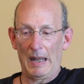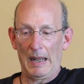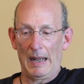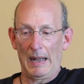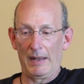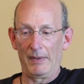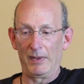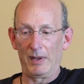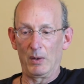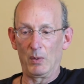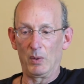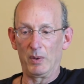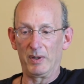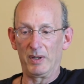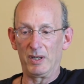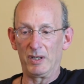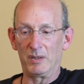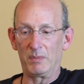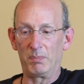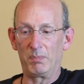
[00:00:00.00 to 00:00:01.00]
And there were
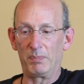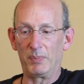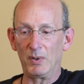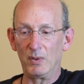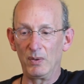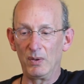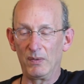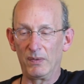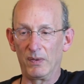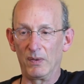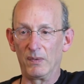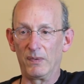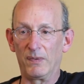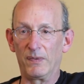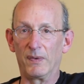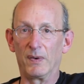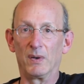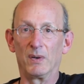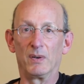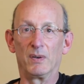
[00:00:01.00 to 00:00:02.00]
these beautiful
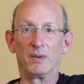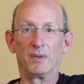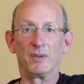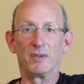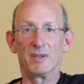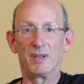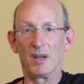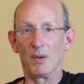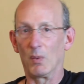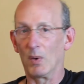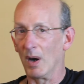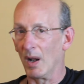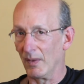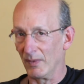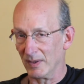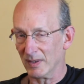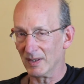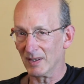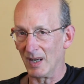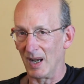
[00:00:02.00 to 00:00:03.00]
ferns that were on
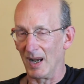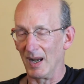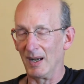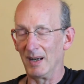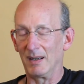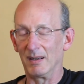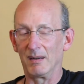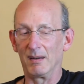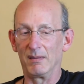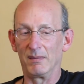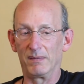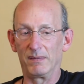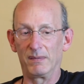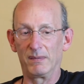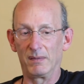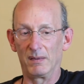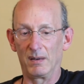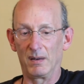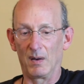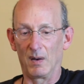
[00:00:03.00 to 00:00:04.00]
the side of
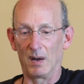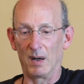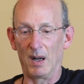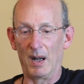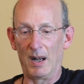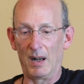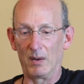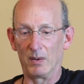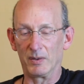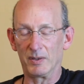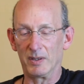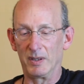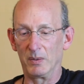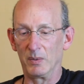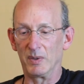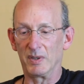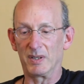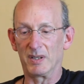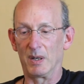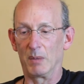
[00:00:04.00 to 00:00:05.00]
our house, and it
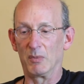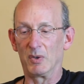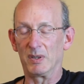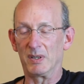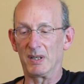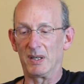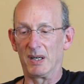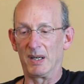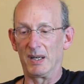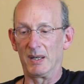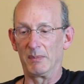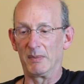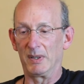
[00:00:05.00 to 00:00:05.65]
was summertime.